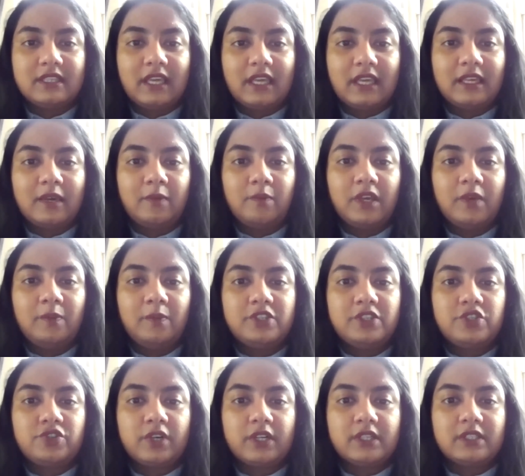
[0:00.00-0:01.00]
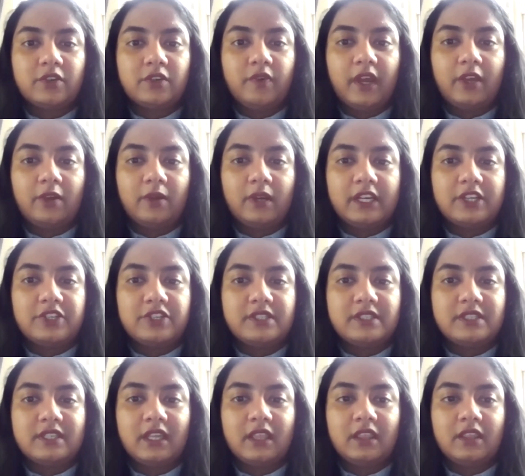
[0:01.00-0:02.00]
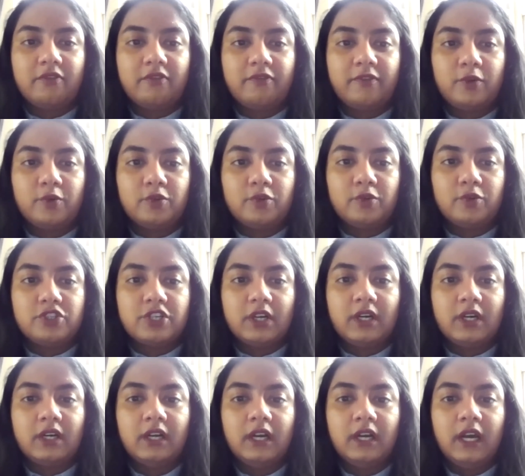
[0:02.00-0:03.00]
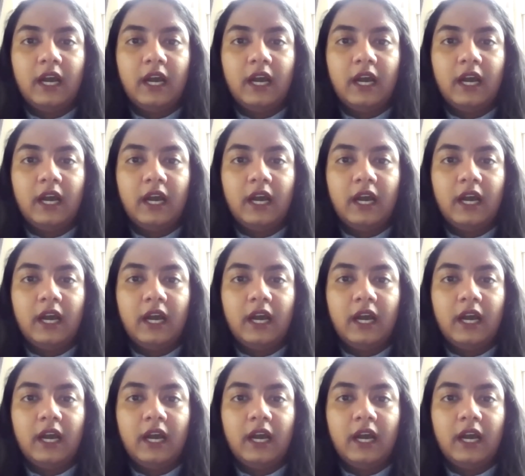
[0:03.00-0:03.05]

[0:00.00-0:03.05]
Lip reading: that there may be stricter regulations in the future.